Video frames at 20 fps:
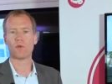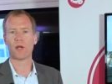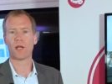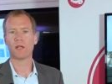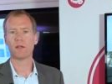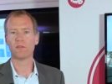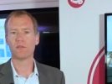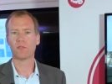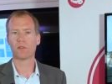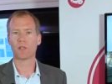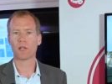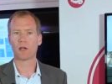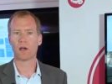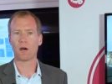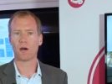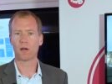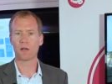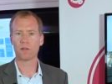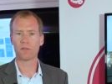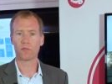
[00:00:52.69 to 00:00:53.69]
brain for the
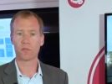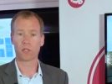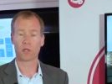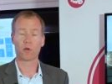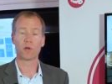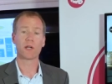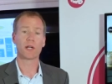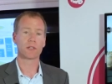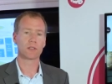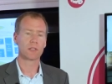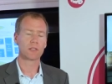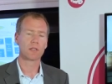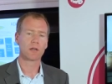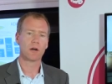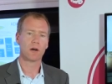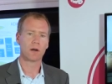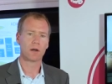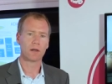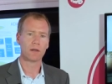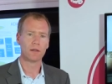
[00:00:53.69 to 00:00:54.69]
car, for the connected
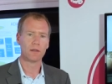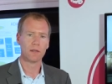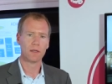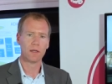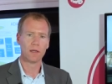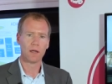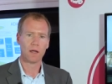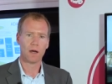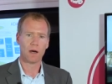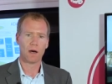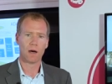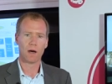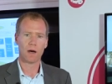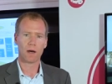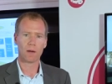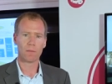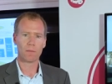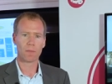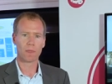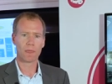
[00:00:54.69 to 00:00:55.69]
car.
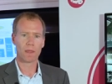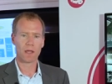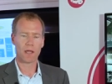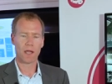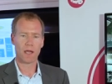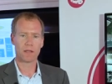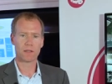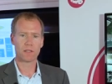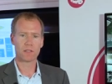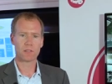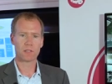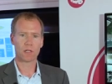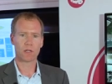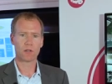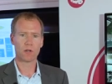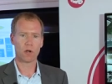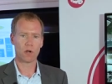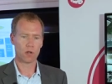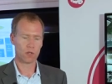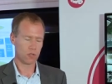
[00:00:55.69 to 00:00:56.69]
Um, and this
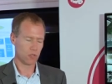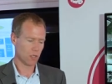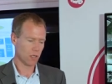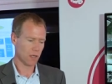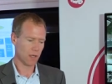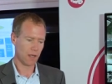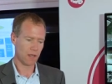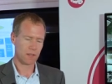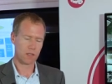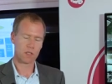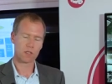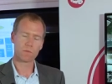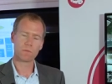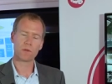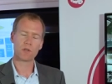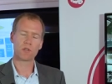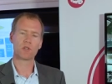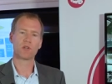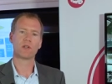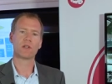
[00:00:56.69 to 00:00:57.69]
technology is
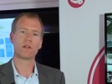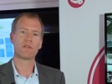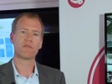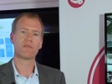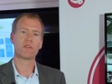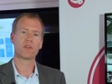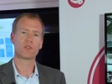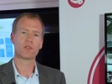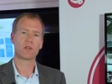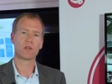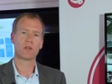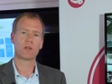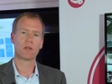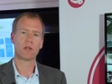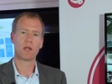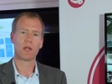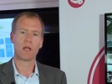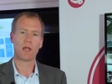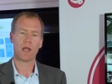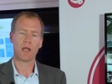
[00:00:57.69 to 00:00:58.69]
especially efficient
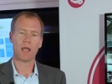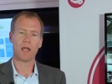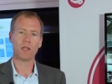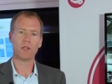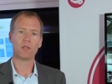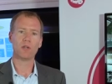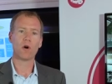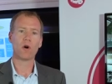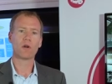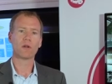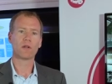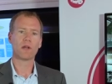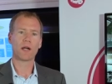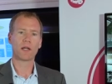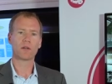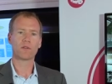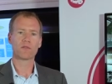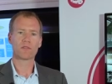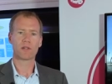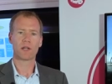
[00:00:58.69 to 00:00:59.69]
in
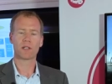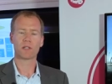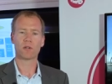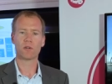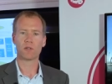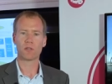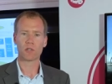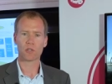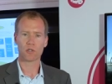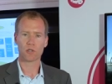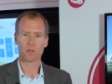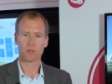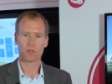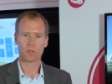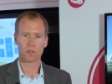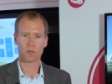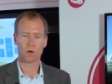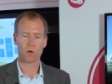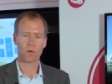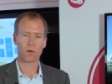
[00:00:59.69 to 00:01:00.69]
non-line of sight
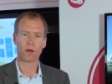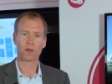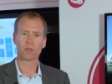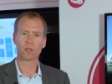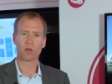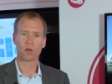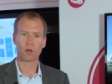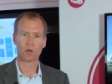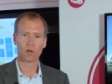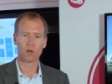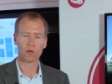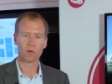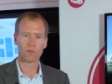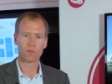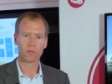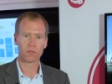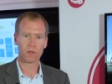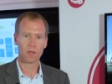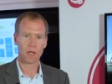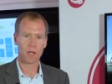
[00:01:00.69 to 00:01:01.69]
conditions, so around
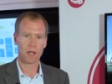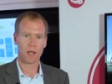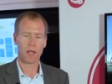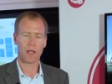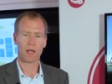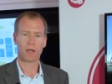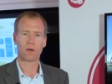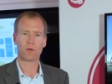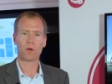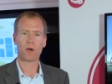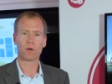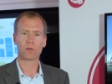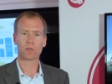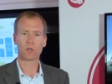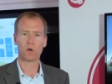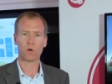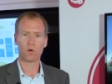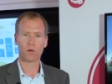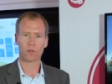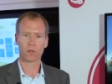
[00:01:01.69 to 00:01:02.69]
curves and
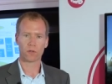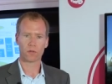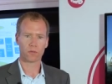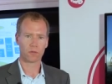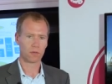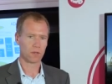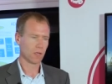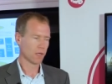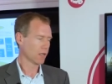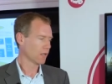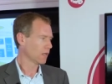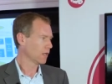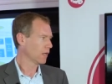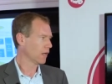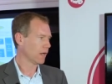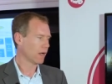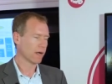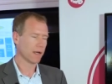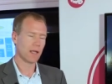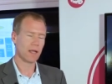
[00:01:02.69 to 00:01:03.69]
around corners.
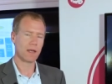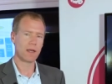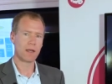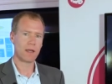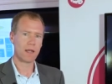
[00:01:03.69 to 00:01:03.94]
Uh, it